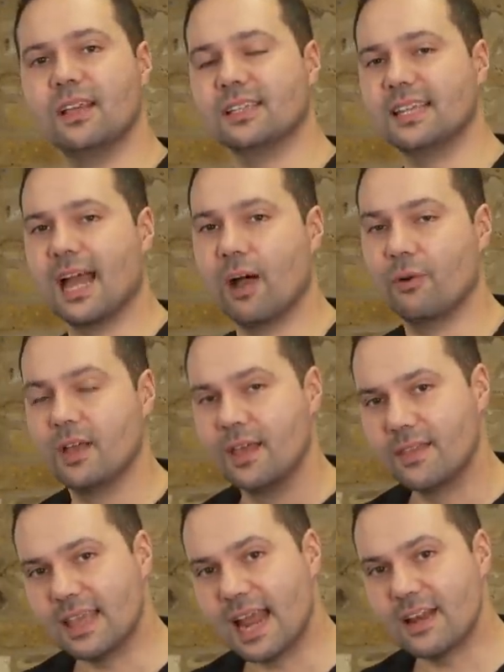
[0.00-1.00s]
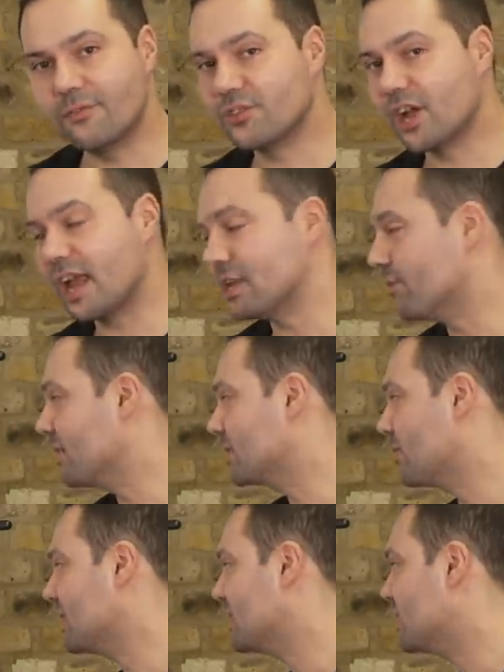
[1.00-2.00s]
It's now the end of January
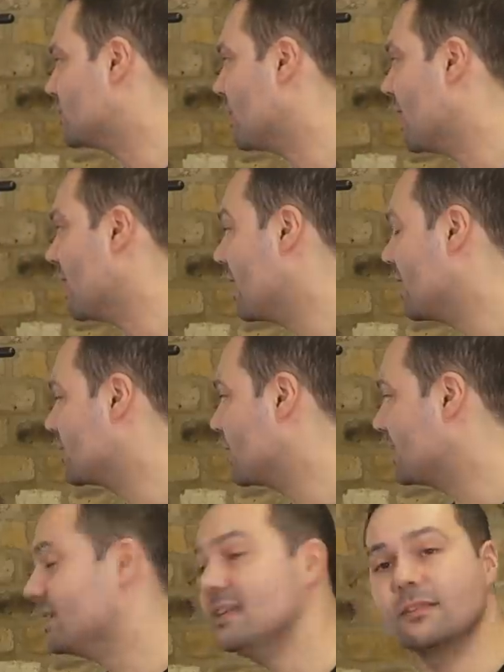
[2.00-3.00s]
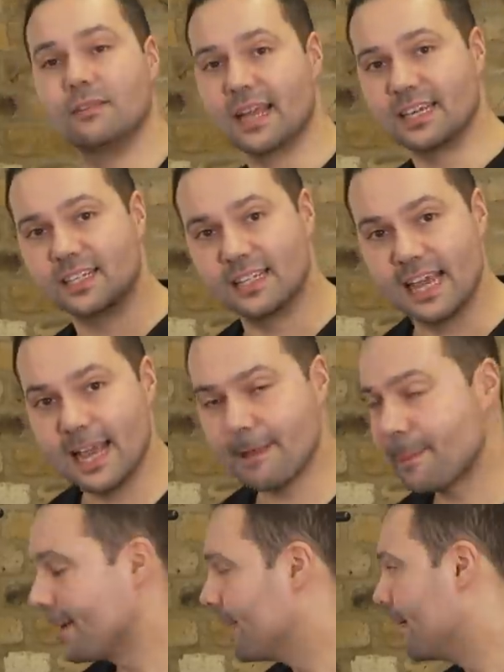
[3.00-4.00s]
2020, uh, 20, next year,
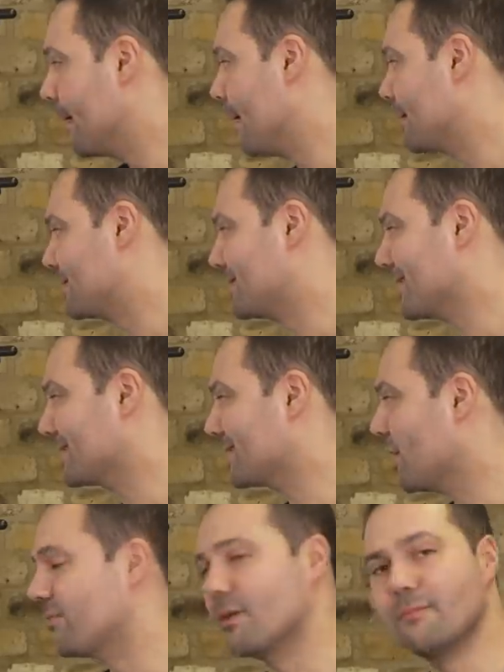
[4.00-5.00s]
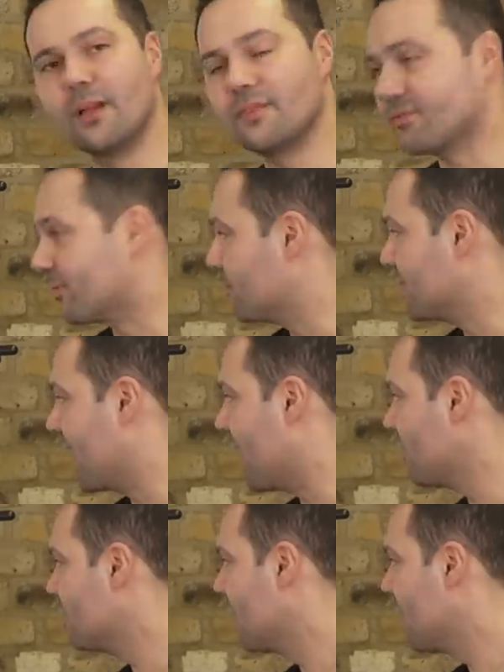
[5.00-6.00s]
uh, just over a month from now.